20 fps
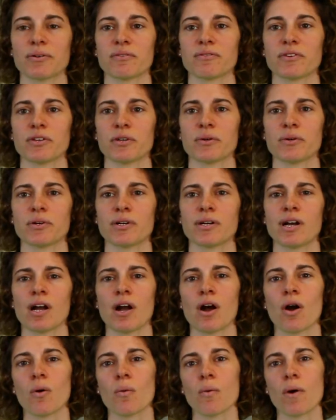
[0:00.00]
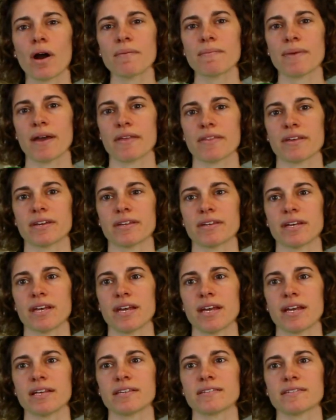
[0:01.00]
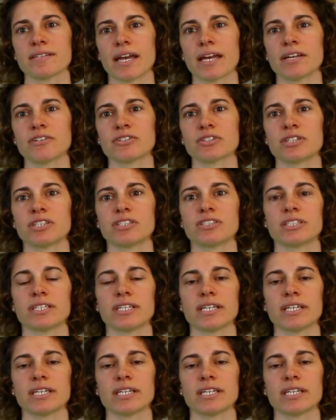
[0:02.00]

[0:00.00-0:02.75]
review, one method is to enter into